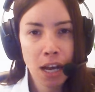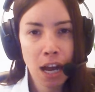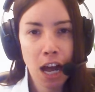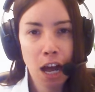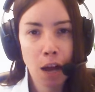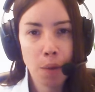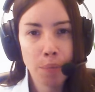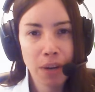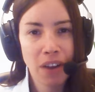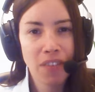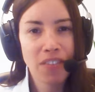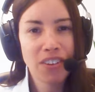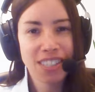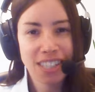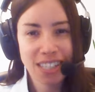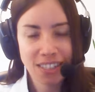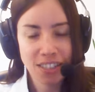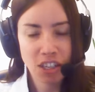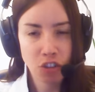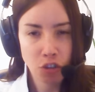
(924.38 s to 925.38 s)
But ever
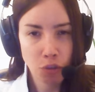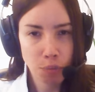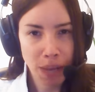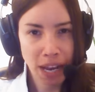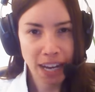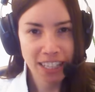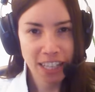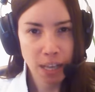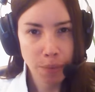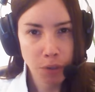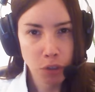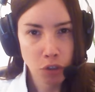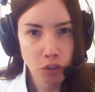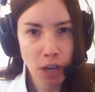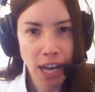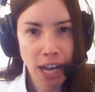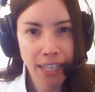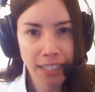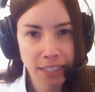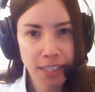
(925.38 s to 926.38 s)
since central banks have been
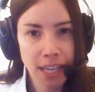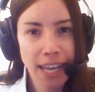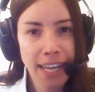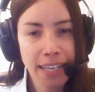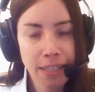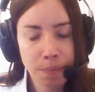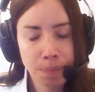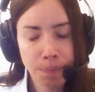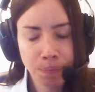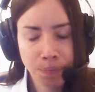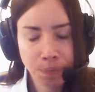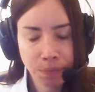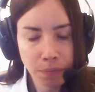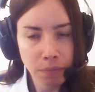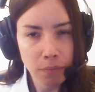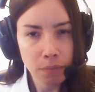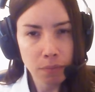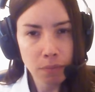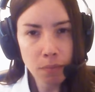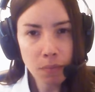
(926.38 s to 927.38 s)
trying to tighten,
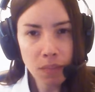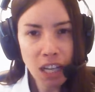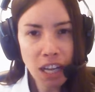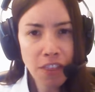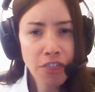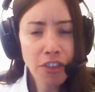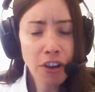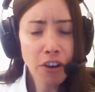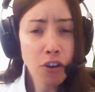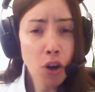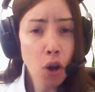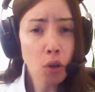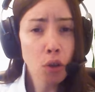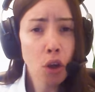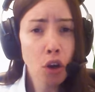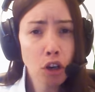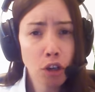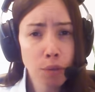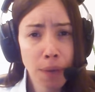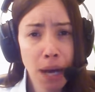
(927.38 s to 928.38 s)
they're no
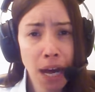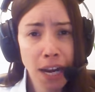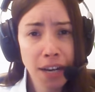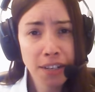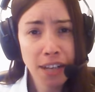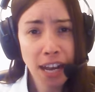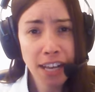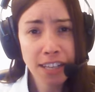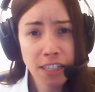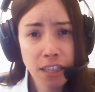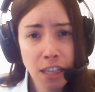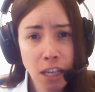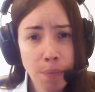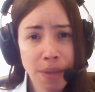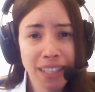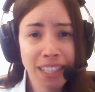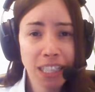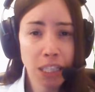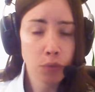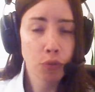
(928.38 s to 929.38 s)
longer monetizing
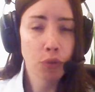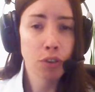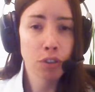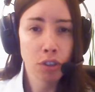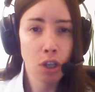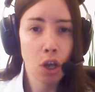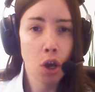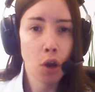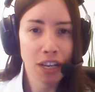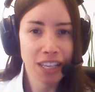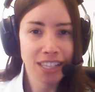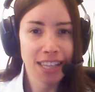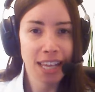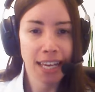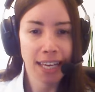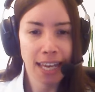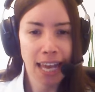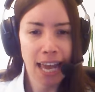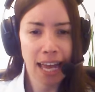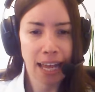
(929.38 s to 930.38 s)
them, at least for as long as
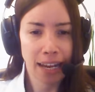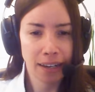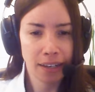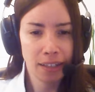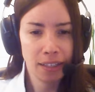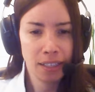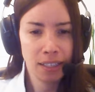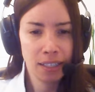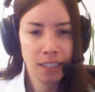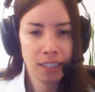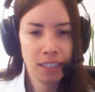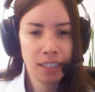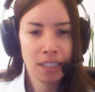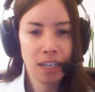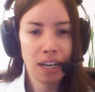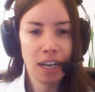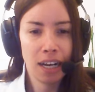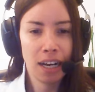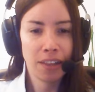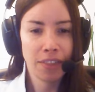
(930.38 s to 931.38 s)
they can.
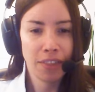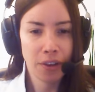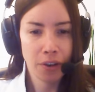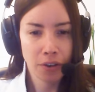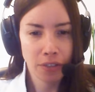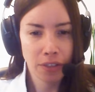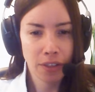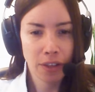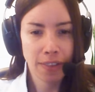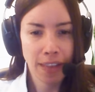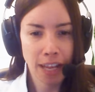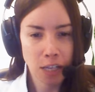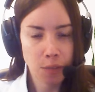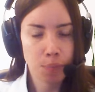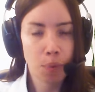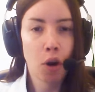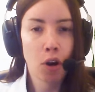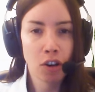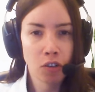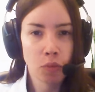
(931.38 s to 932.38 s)

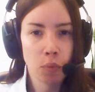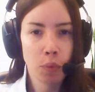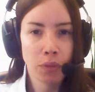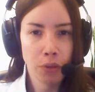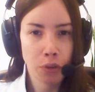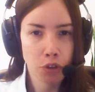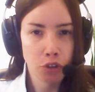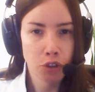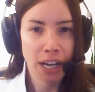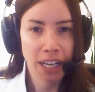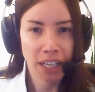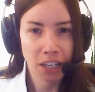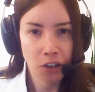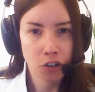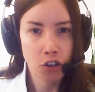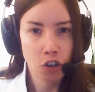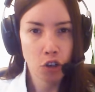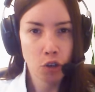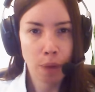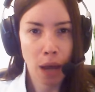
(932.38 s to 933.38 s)
That's part of what they're trying
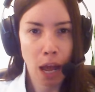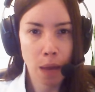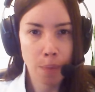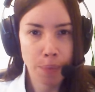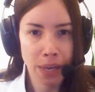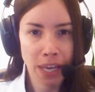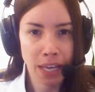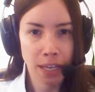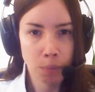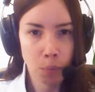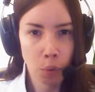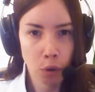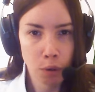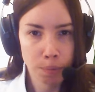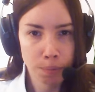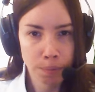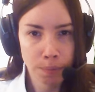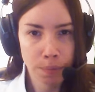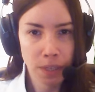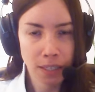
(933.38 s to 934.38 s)
to do by being
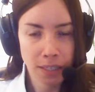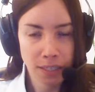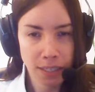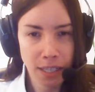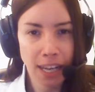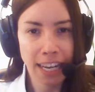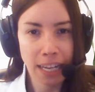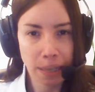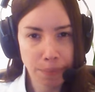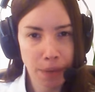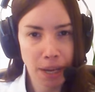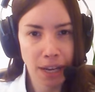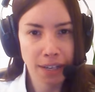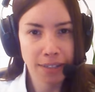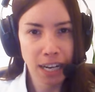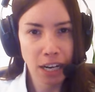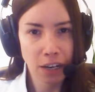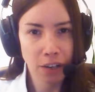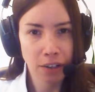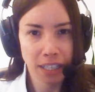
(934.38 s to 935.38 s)
more tight
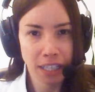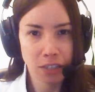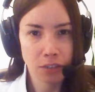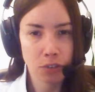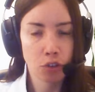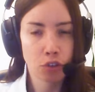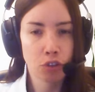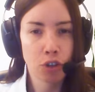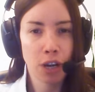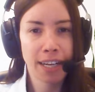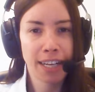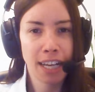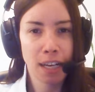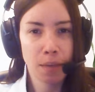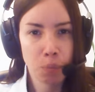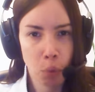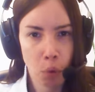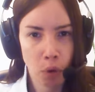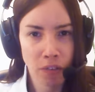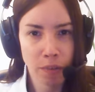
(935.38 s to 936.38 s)
monetarily, is they're trying to
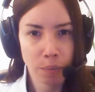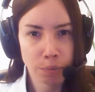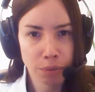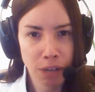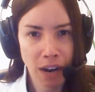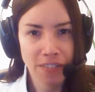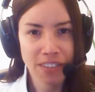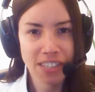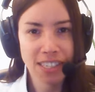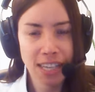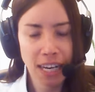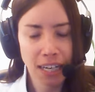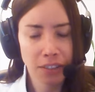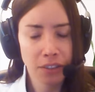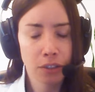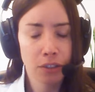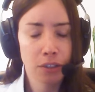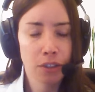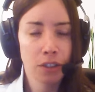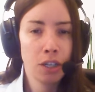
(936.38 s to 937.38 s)
get more of the private
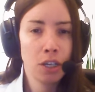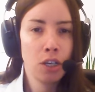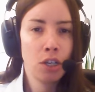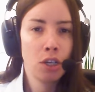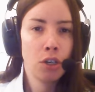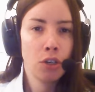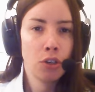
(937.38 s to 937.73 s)
sector